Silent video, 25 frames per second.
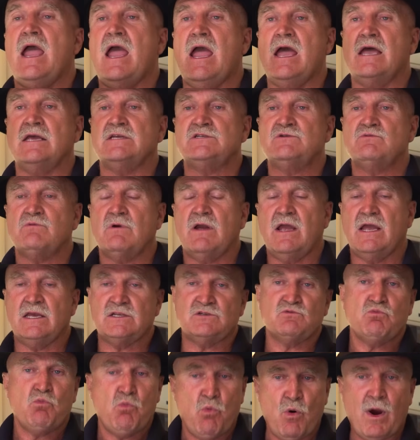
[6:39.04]
as
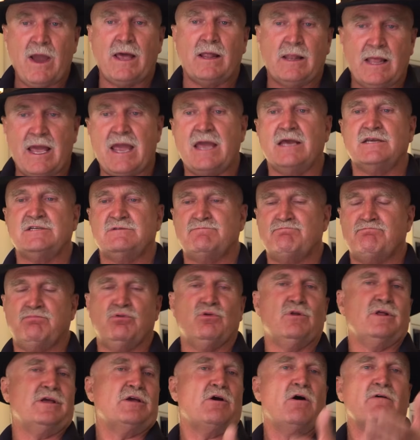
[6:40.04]
well as
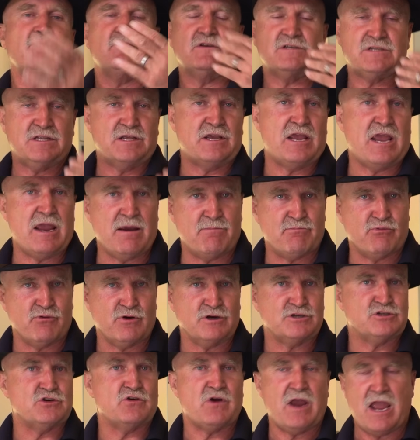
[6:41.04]
pulling obviously air
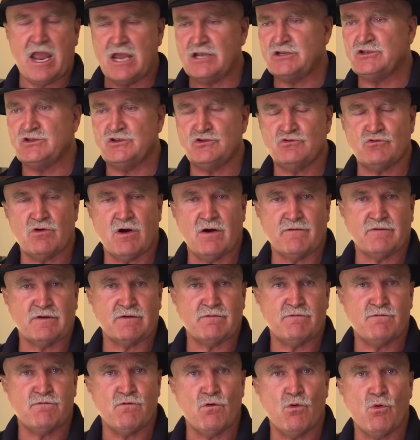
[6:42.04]
pressure as you're
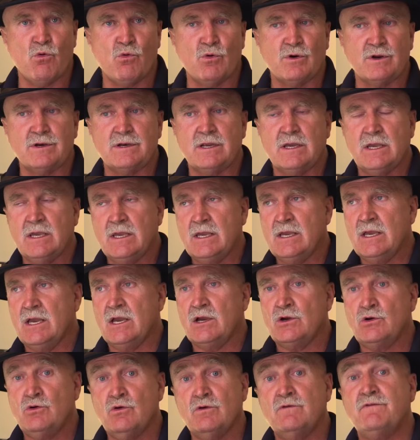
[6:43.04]
driving forward.
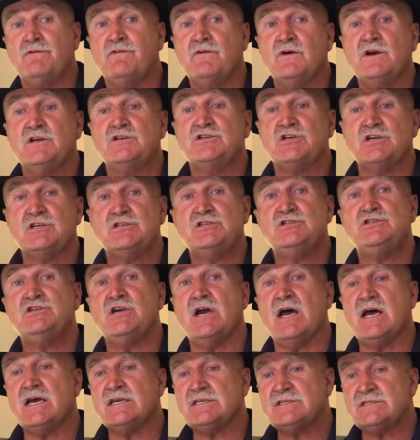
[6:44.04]
Good feature
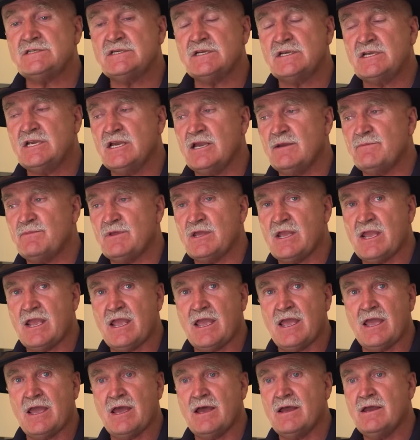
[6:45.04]
just to keep the
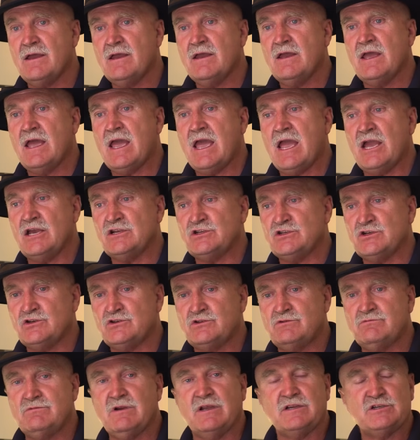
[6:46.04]
air as
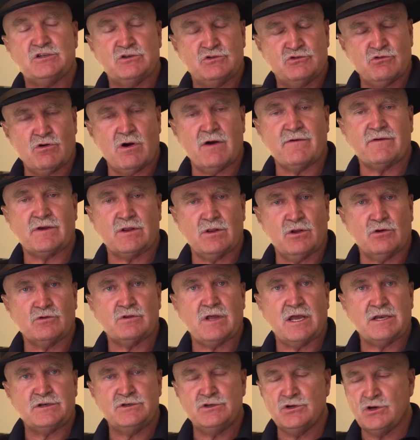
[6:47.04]
you're driving along
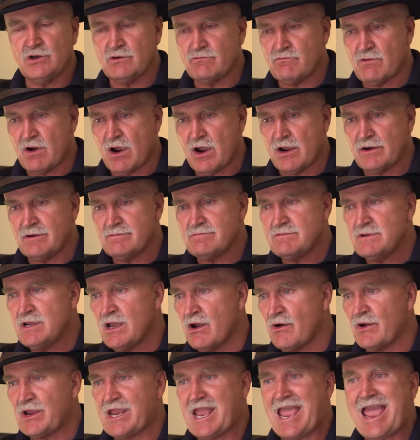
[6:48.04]
that dirt road
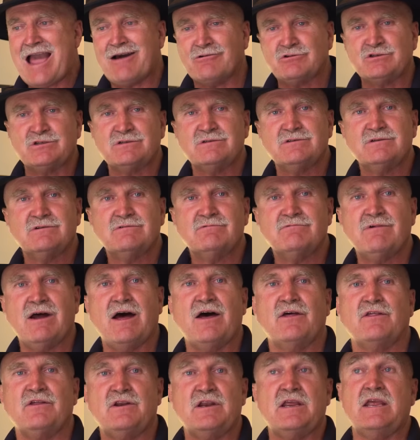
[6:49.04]
going out
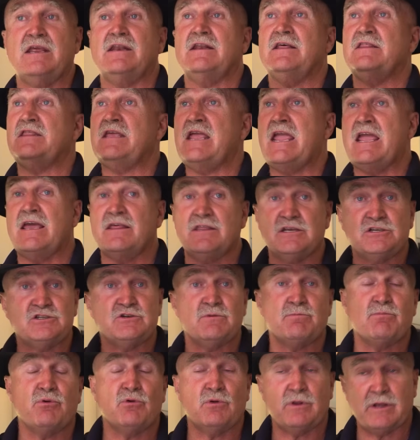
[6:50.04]
rather than in, and the air that
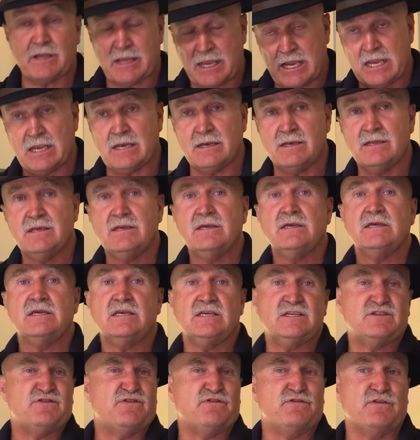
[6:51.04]
you're pulling in
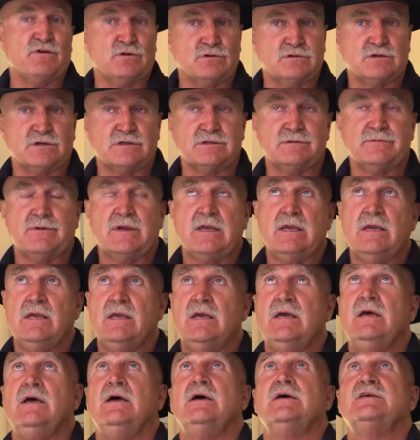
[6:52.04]
is filtered.
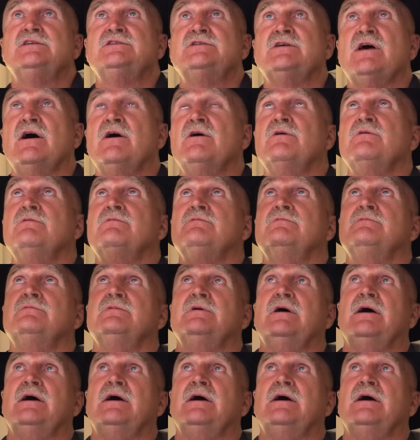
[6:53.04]
So